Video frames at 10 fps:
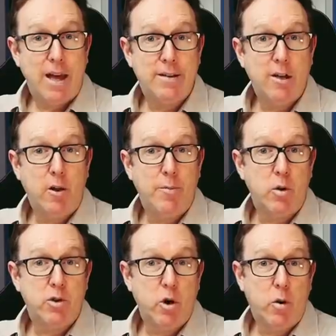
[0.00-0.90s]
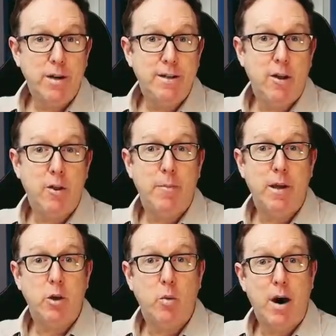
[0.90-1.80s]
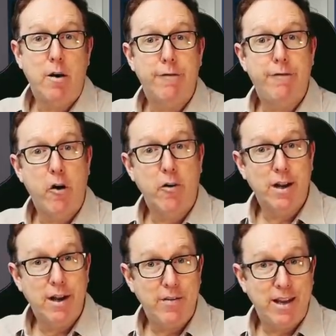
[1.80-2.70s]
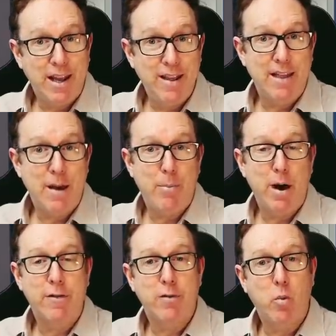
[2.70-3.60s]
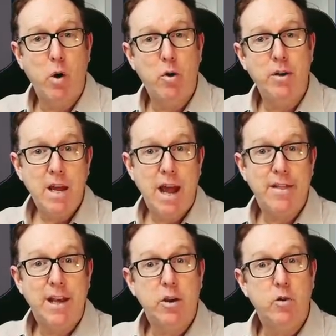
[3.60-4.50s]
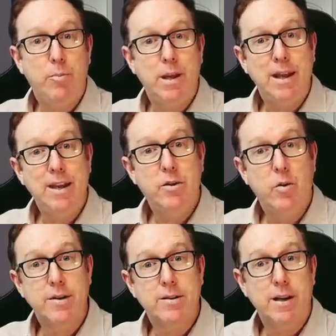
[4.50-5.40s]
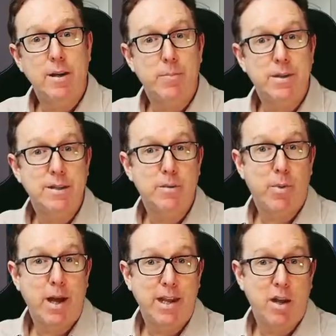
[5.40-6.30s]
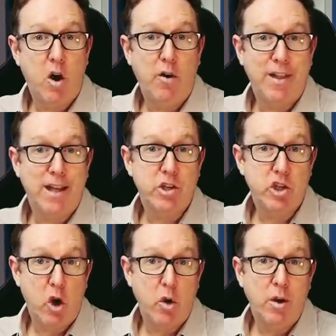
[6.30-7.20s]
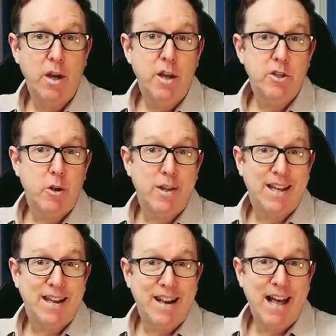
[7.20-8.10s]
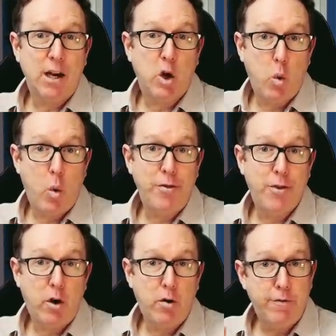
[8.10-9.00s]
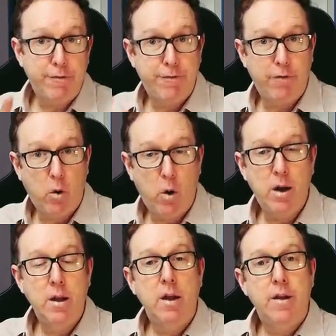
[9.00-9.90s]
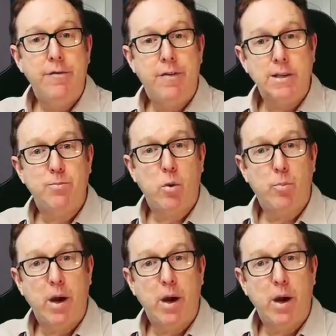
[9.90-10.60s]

and tell them your story. Tell them that you are a foreigner living in that part of the world and that you'd be interested in participating on that show. So the Canal Cuatro Facebook